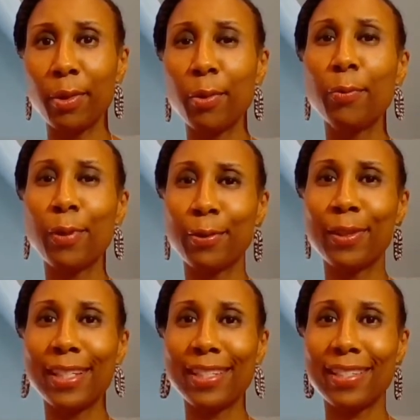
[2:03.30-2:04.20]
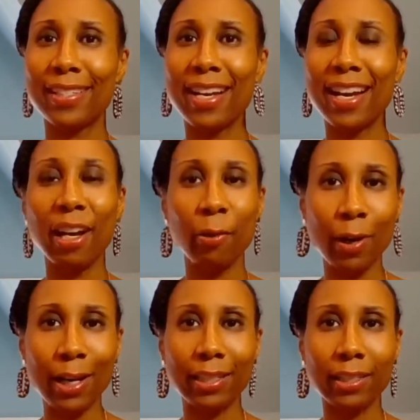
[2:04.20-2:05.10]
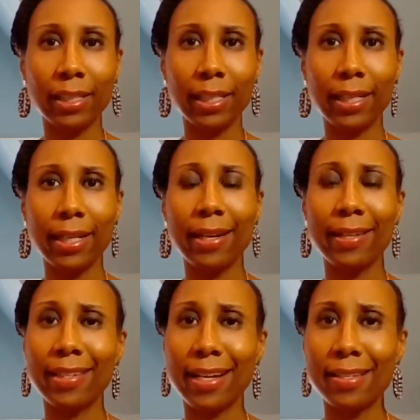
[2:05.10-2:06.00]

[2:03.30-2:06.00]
who wrote this, ironically, in